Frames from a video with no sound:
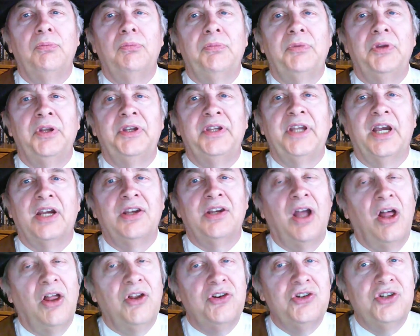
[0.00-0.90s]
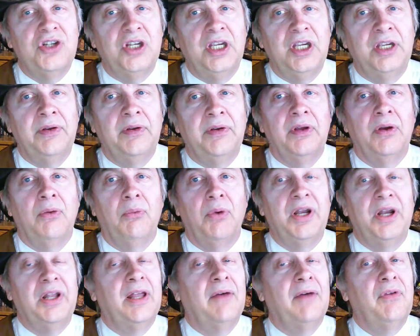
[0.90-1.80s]
the technology,
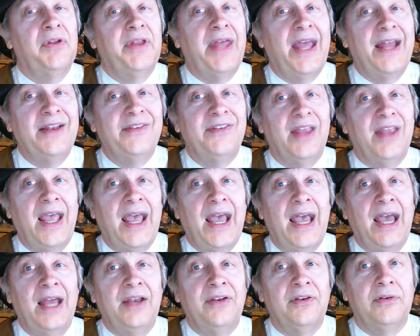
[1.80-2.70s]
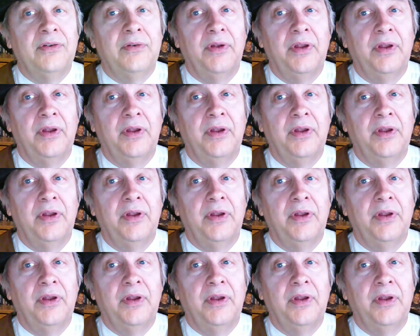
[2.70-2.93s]
what level that's at,